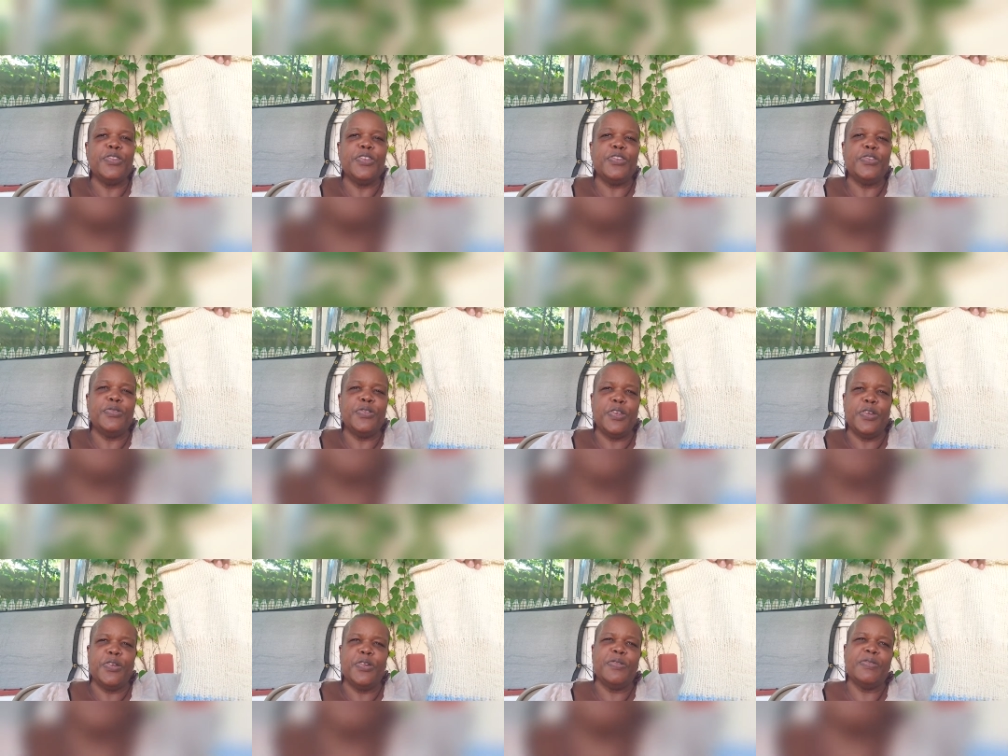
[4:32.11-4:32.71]
you
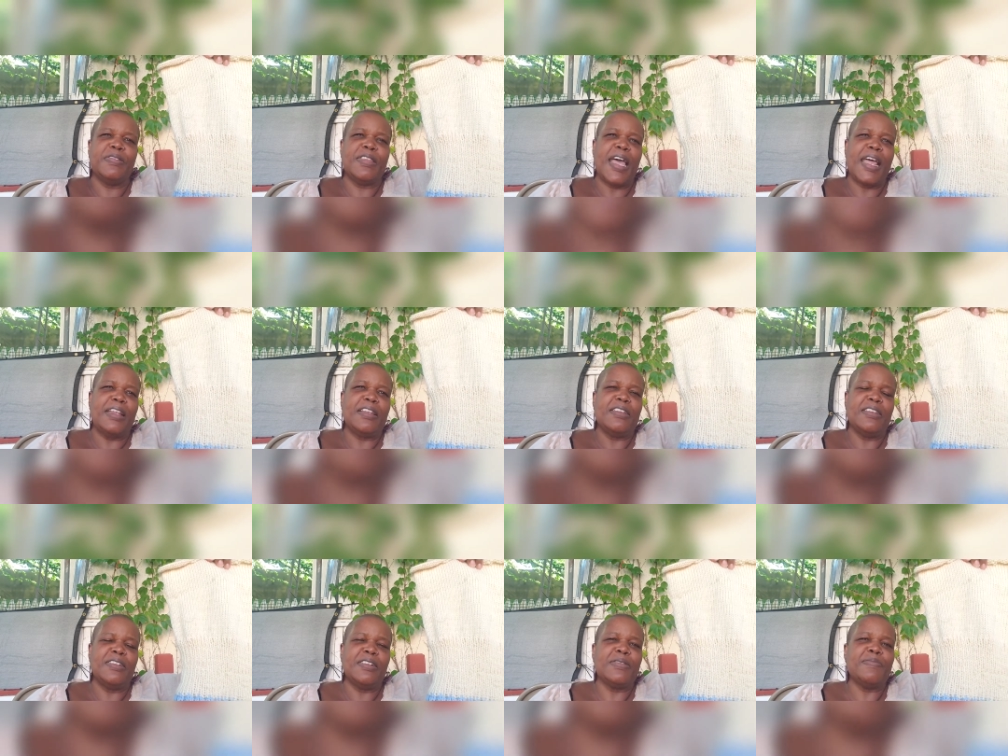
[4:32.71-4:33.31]
know that
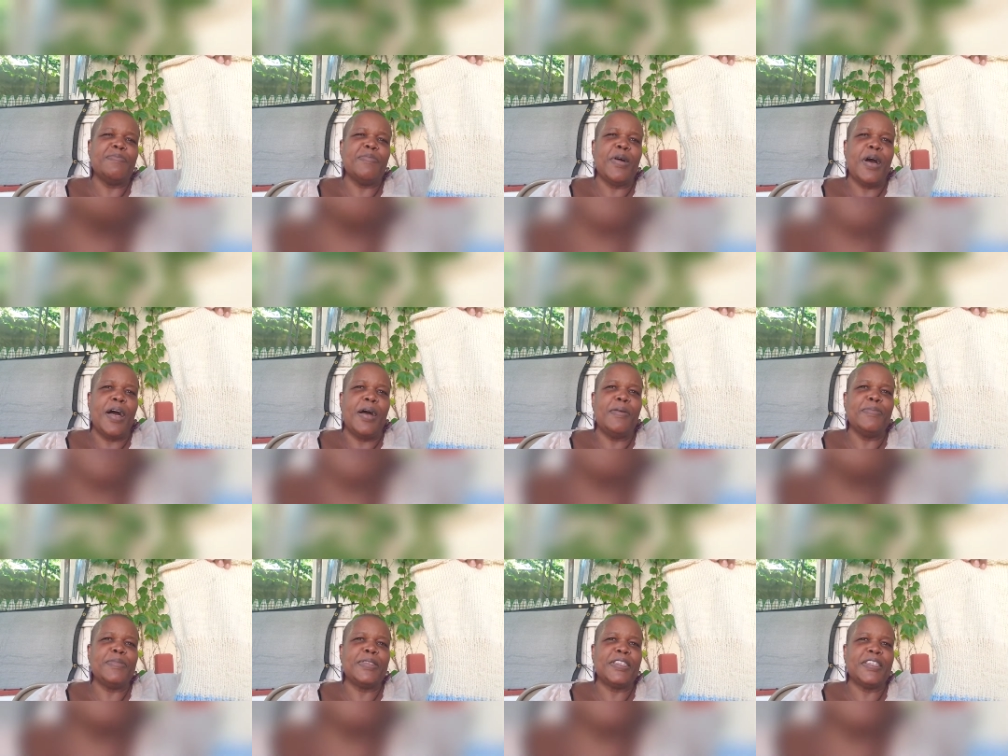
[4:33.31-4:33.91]
look
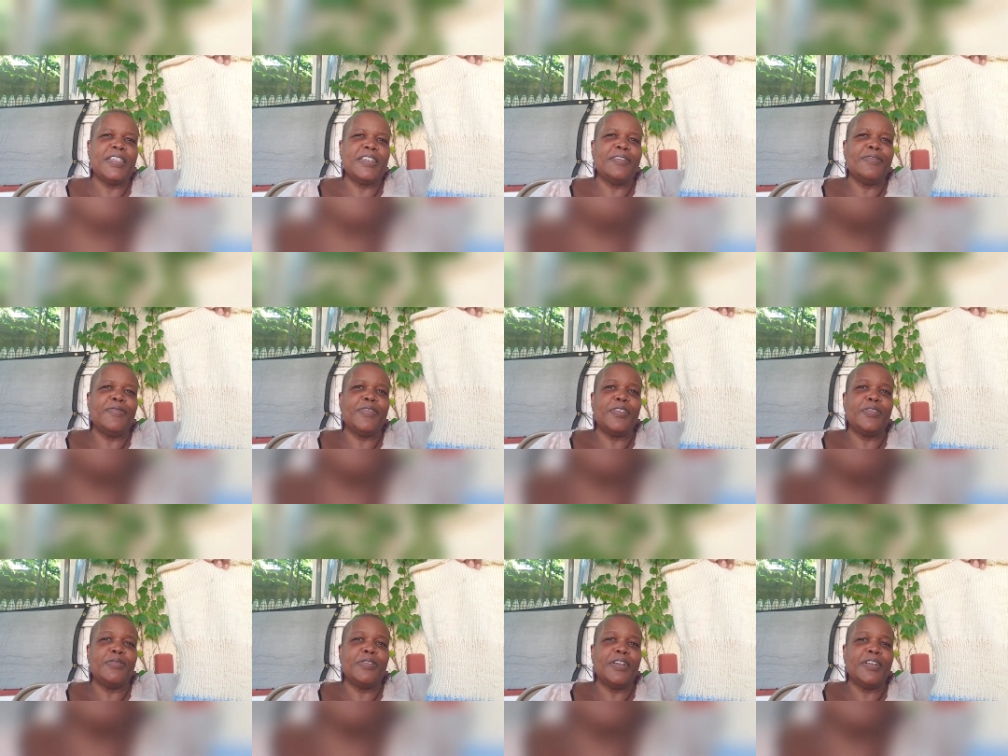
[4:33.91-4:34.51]
moms give
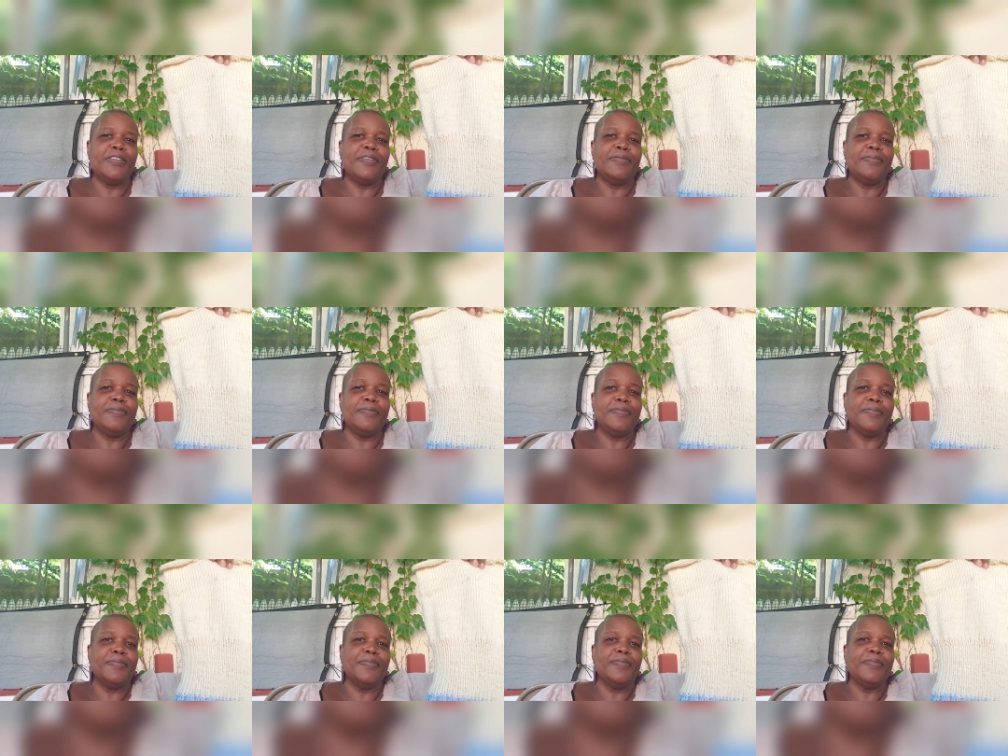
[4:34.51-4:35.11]
you a uh,
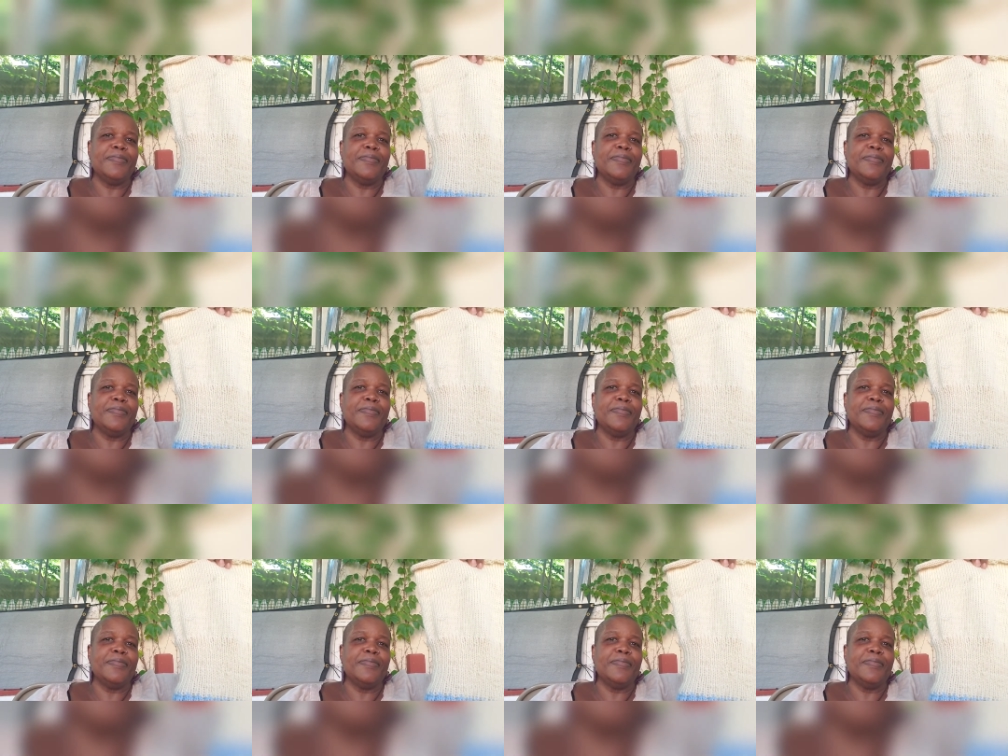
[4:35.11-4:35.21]
hmm,